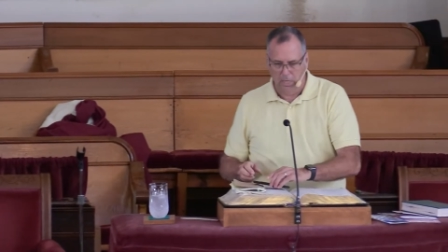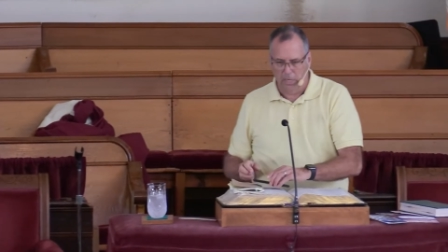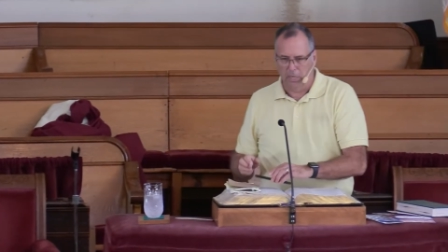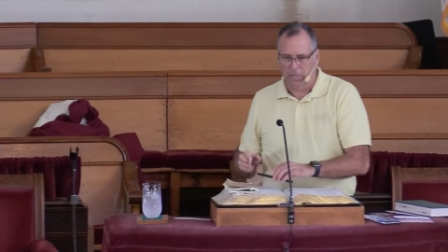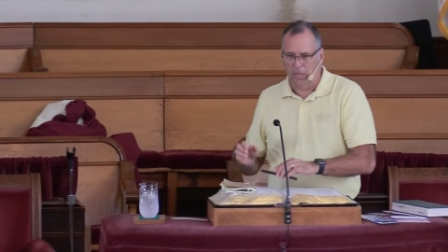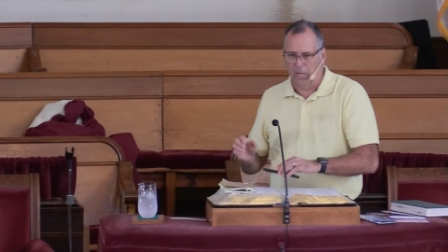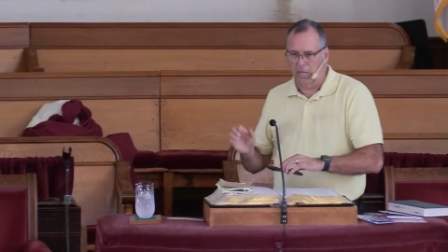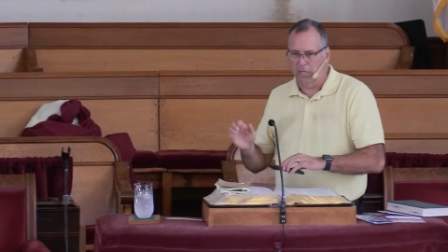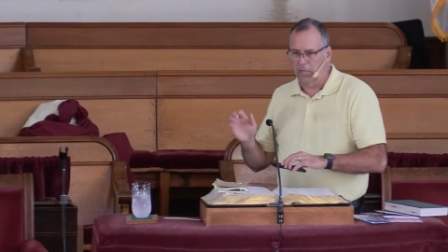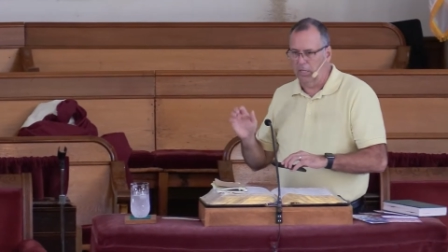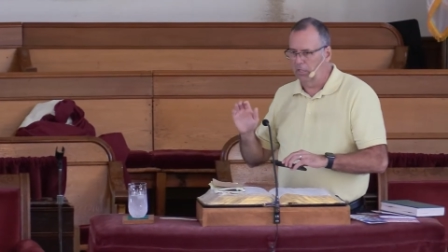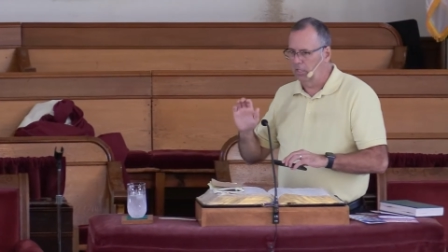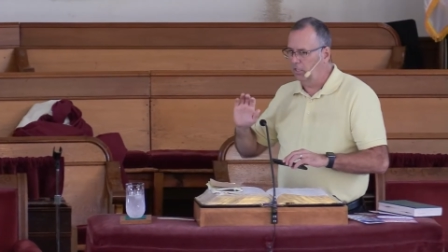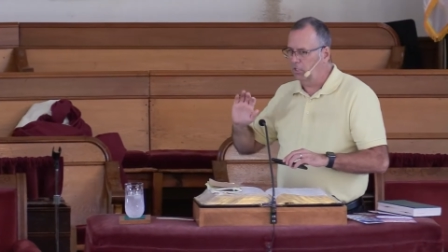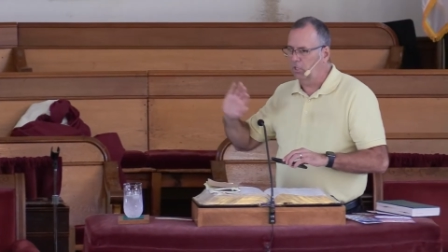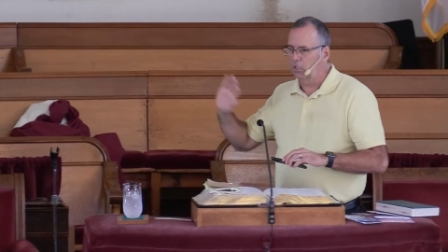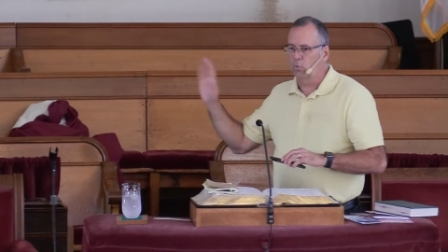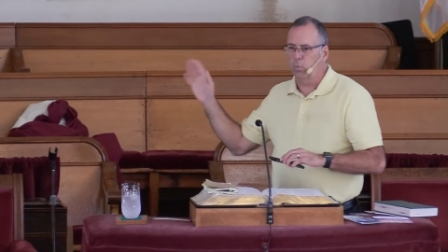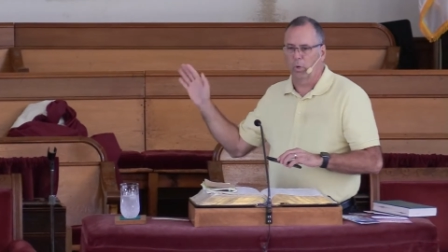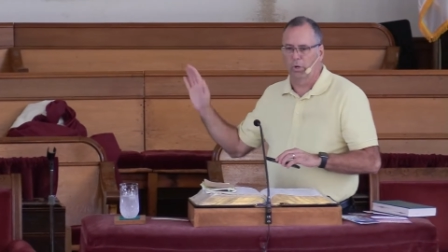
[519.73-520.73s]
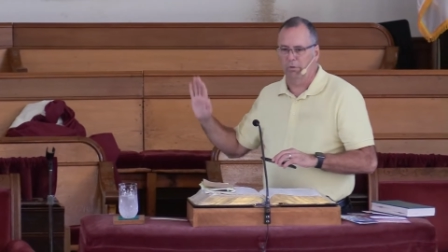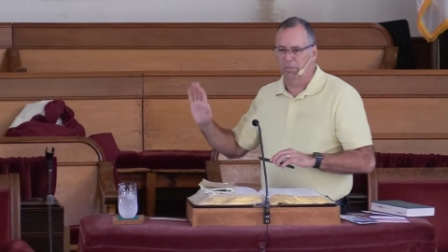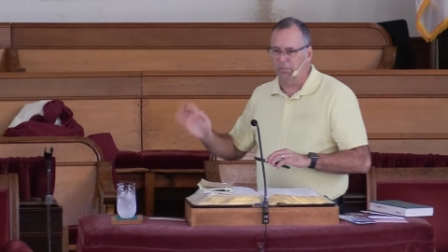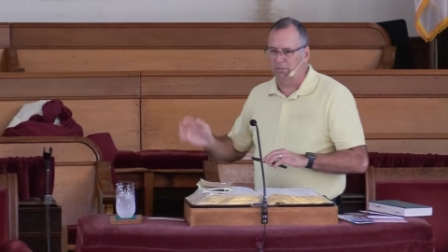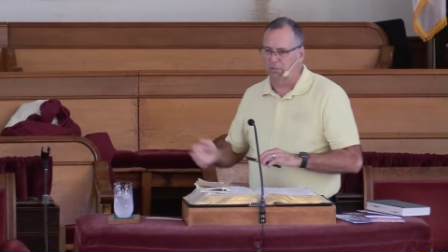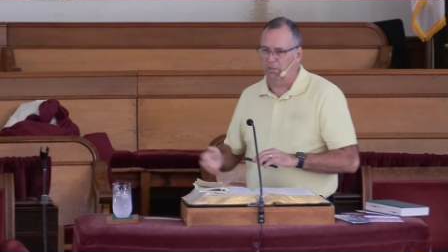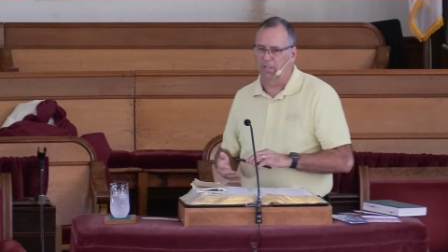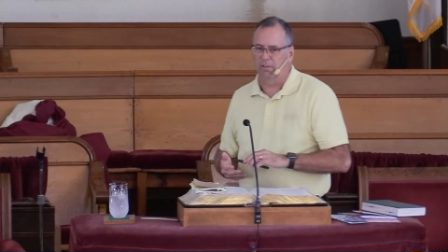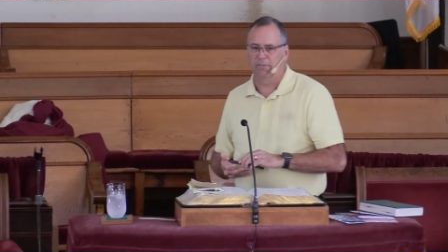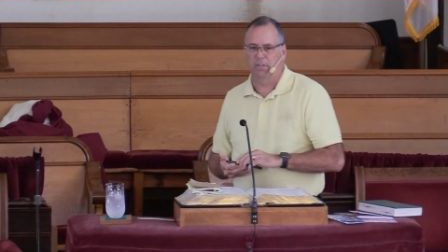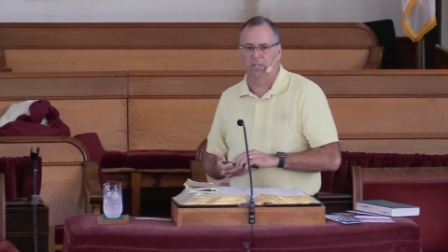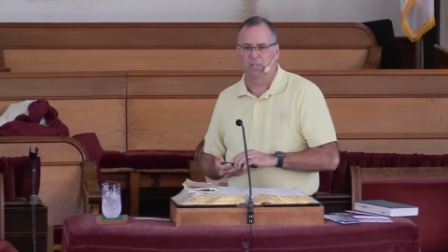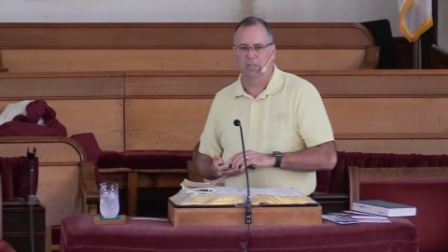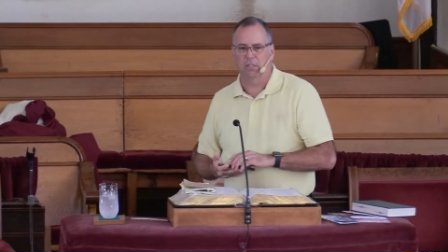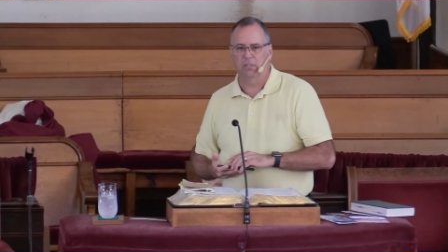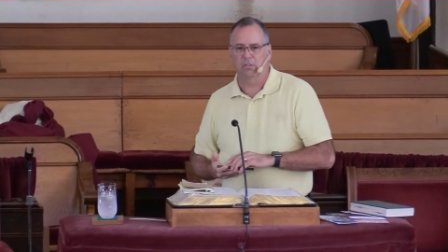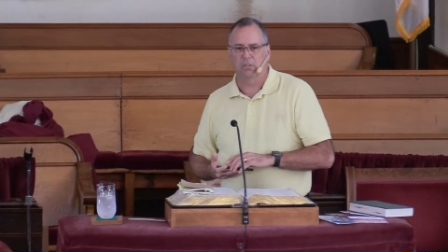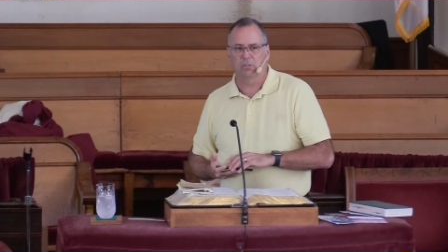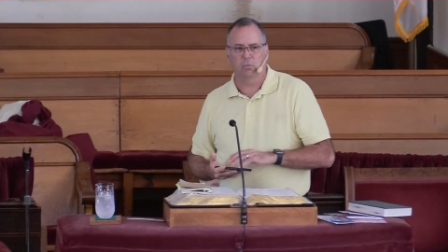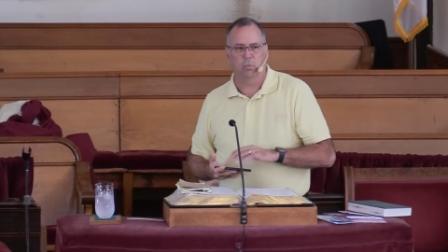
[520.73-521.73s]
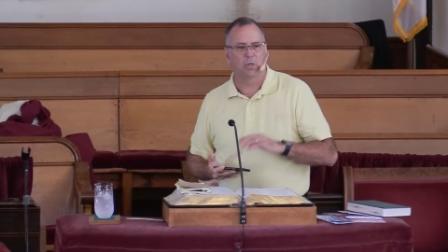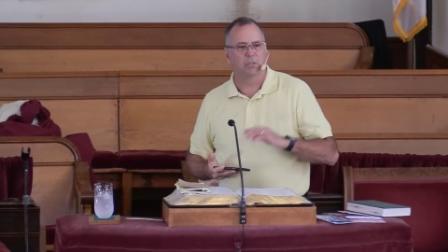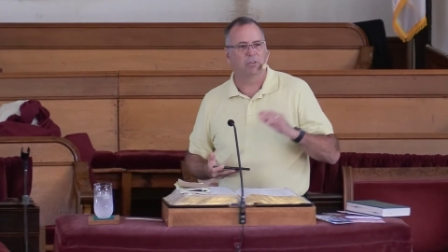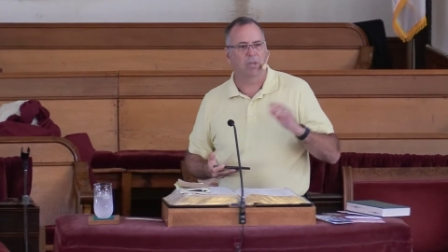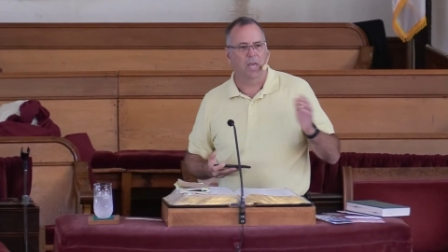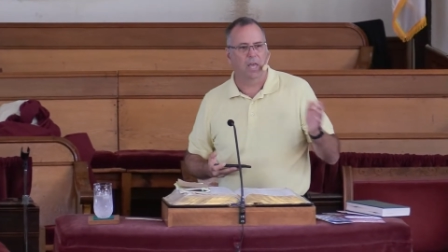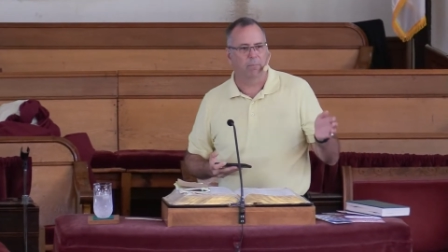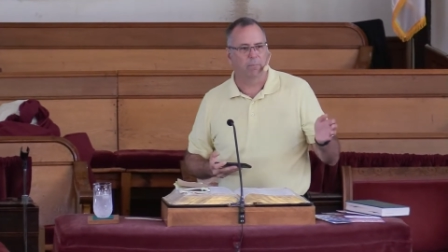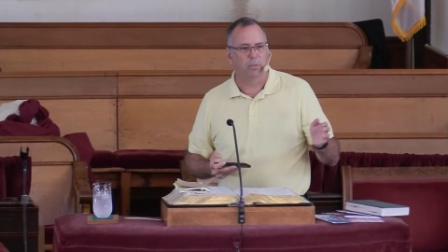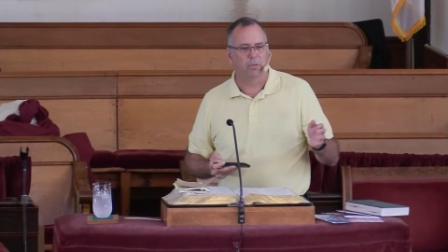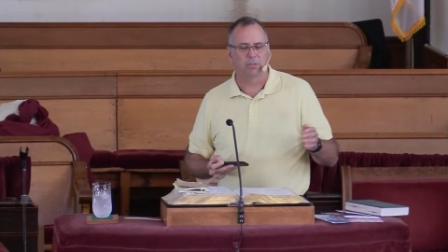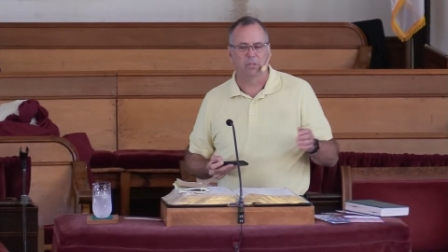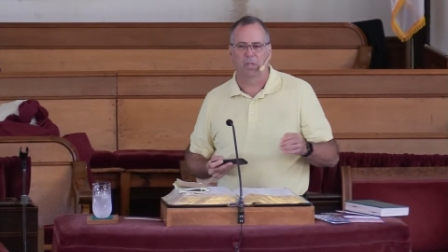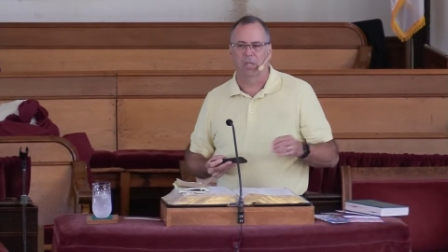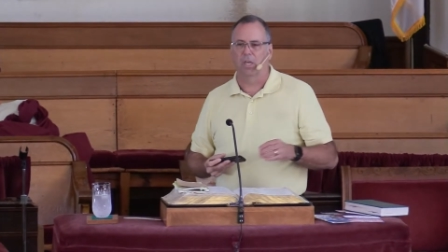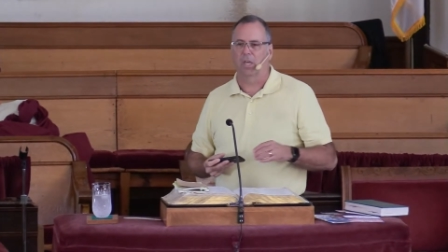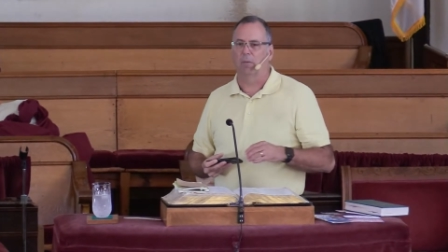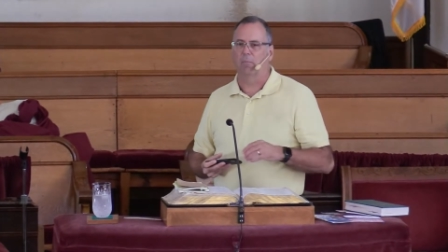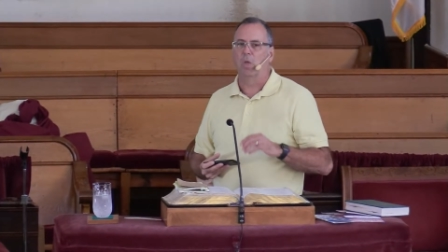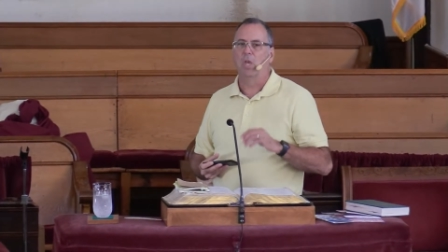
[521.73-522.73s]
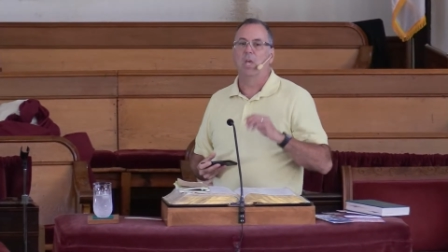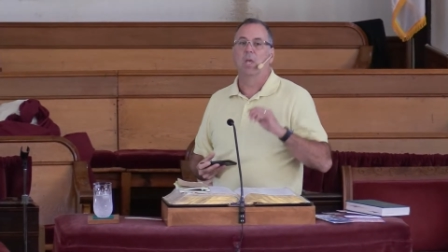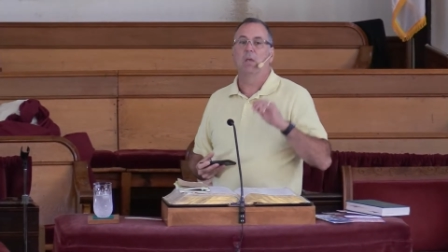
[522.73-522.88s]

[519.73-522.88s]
And, and this is where he's living, and this is what's happened to him.